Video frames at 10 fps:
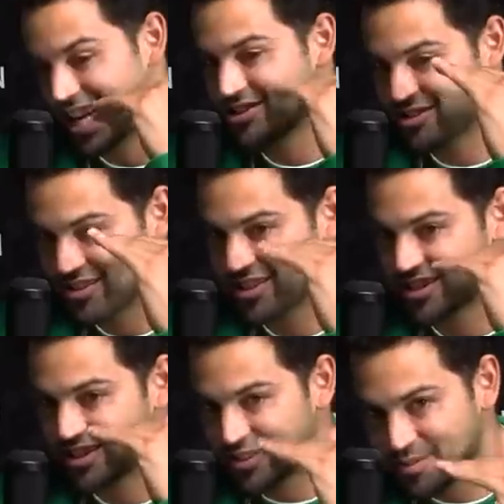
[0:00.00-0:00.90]
it's
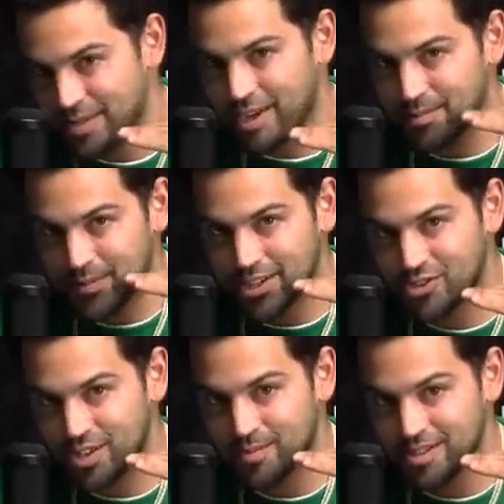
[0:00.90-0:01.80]
my my
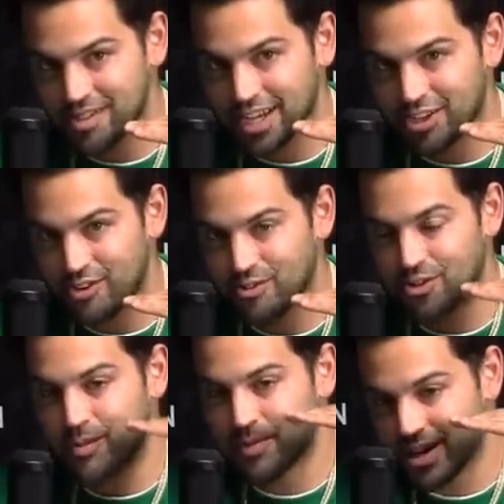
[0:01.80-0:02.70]
dream is like going
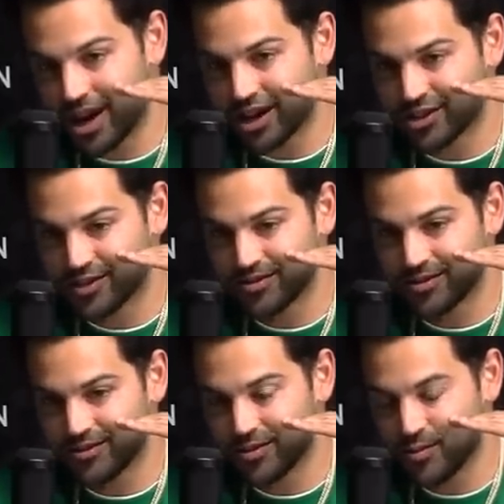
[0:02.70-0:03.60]
up a notch
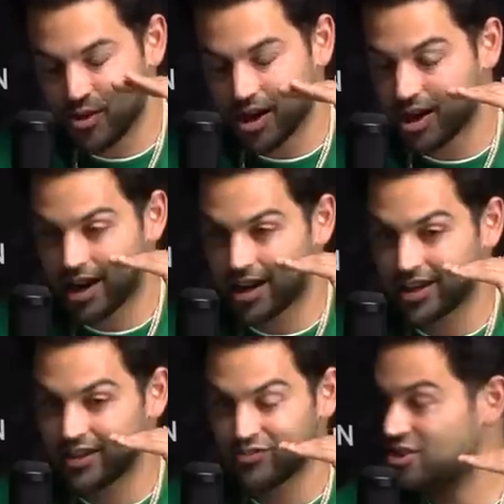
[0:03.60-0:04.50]
from where I, I,
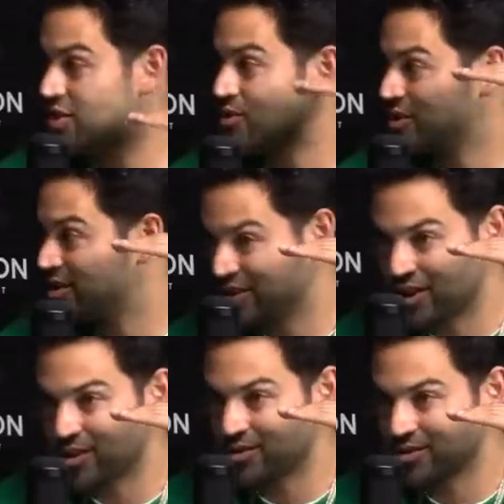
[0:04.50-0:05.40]
didn't even know it could
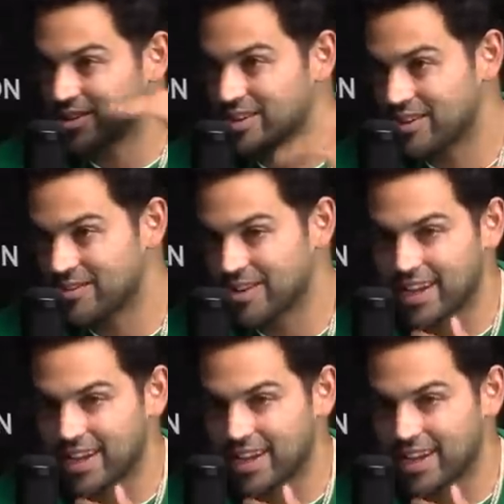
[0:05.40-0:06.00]
go, you know. Yeah.